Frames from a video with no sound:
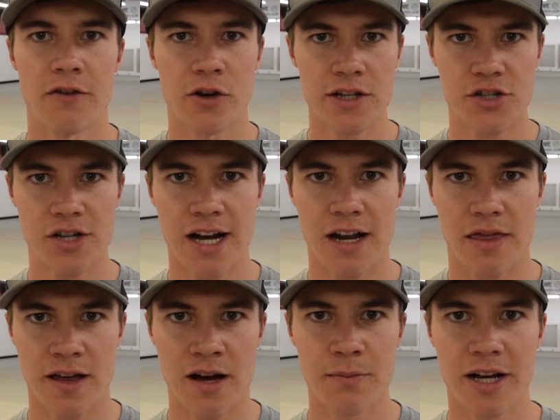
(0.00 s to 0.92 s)
have only shot a
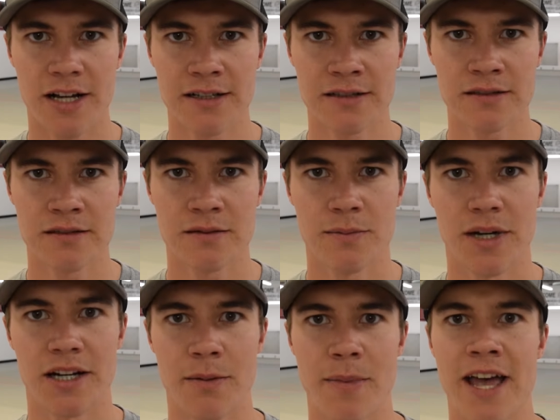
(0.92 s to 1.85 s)
thumb button
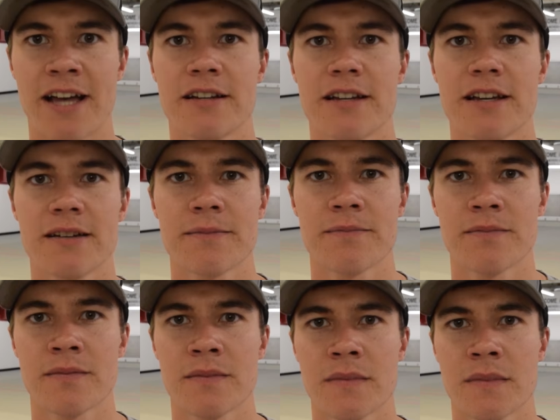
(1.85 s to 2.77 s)
but commanded it,
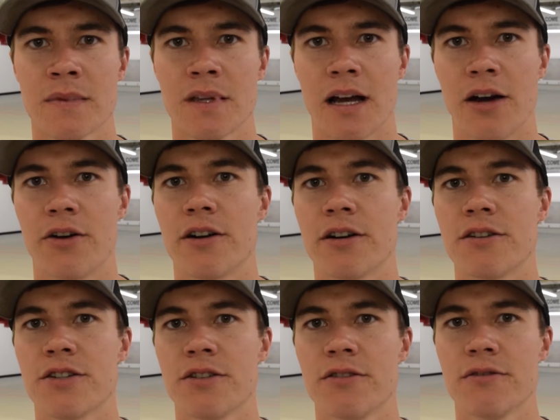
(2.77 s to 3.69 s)
I would
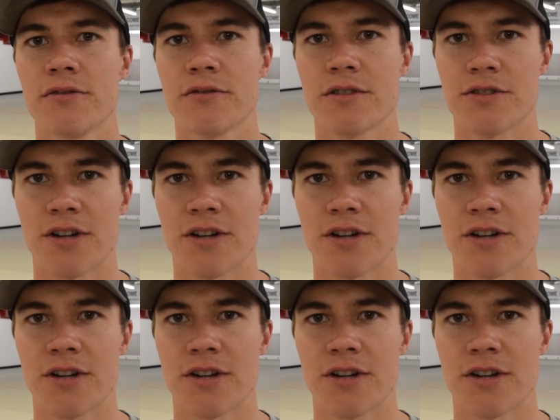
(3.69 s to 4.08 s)
urge you to